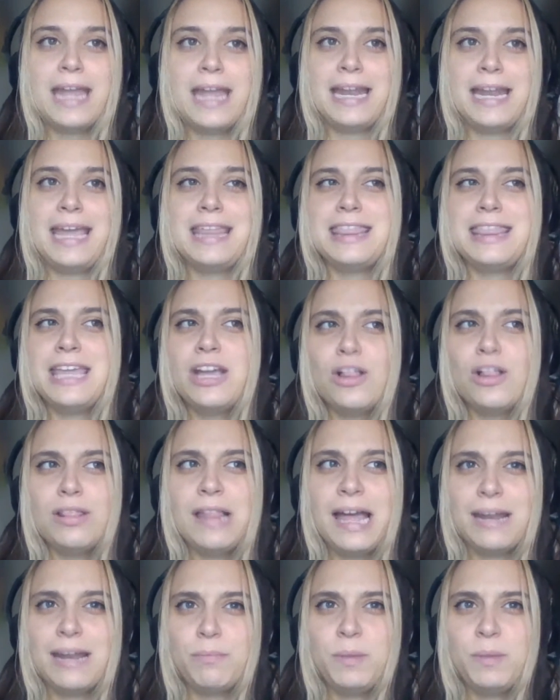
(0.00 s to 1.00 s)
And I think a
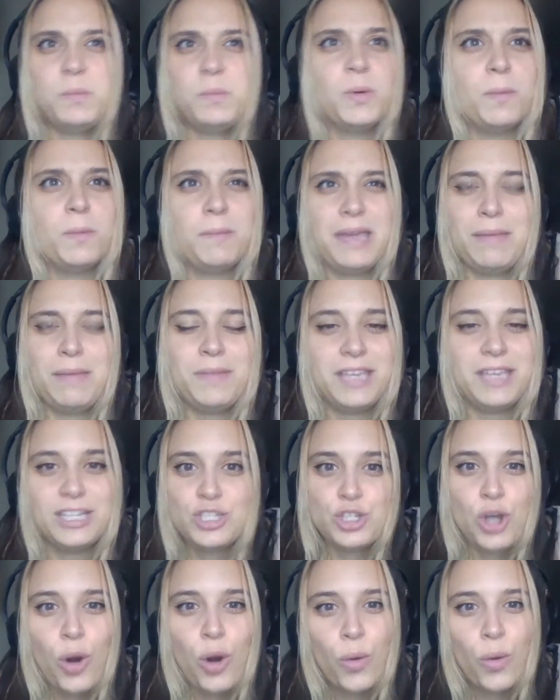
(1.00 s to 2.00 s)
lot of people maybe
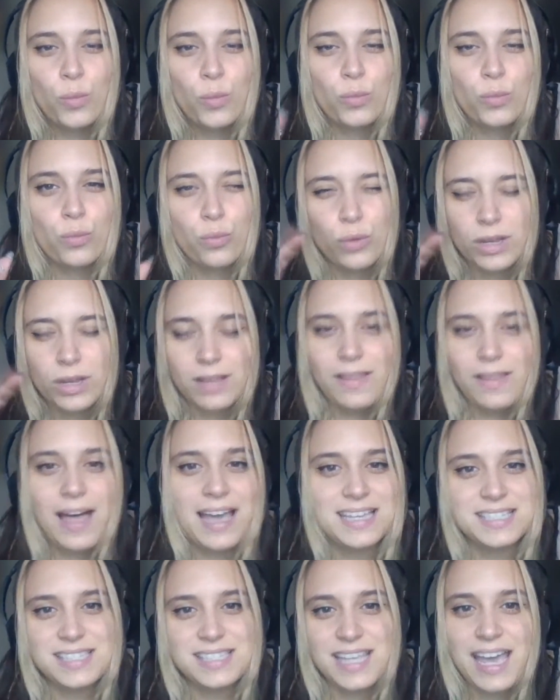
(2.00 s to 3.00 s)
don't
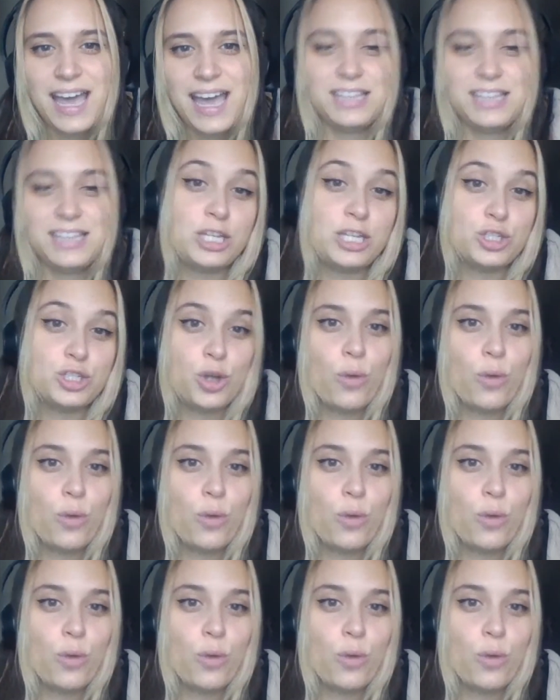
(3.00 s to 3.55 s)
realize that. They don't